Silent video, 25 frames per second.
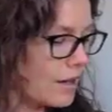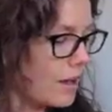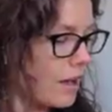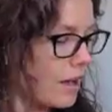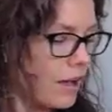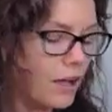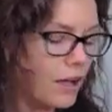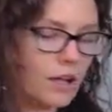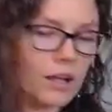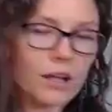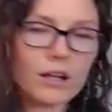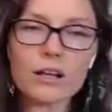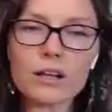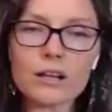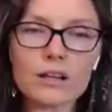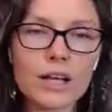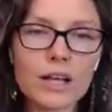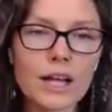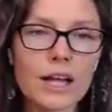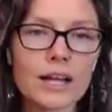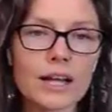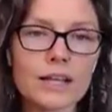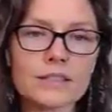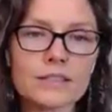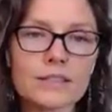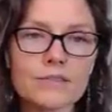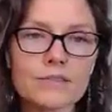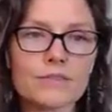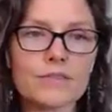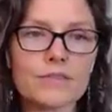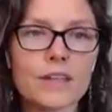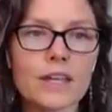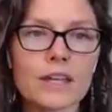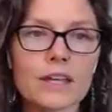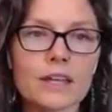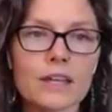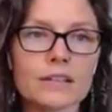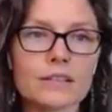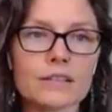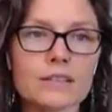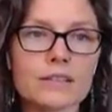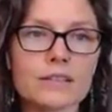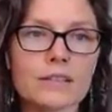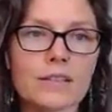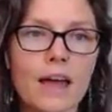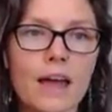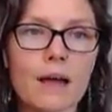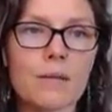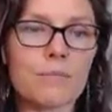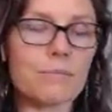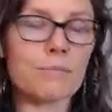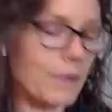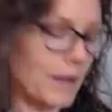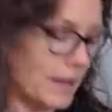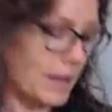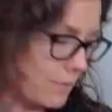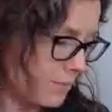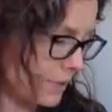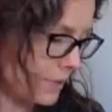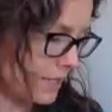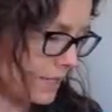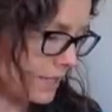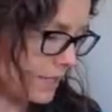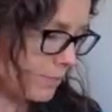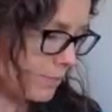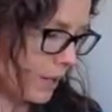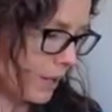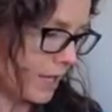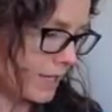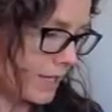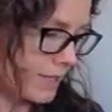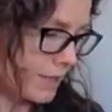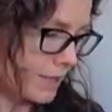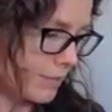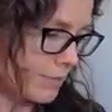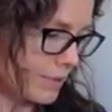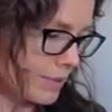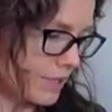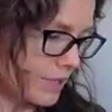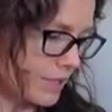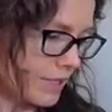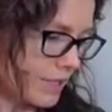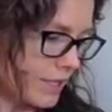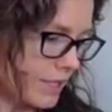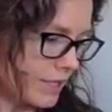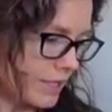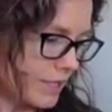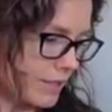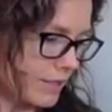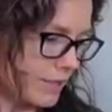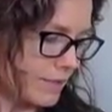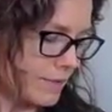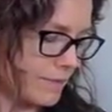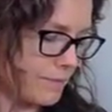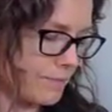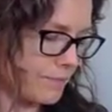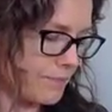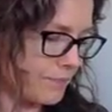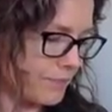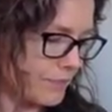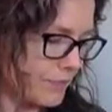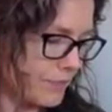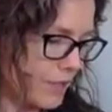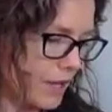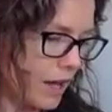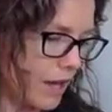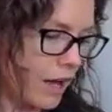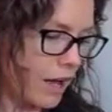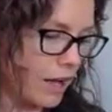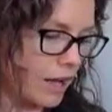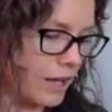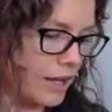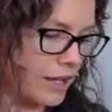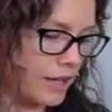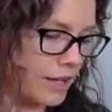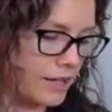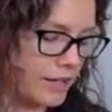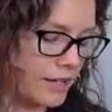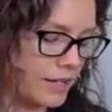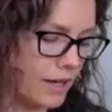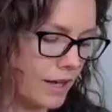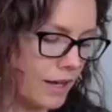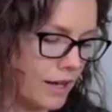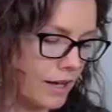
all kinds of things that might be possibilities on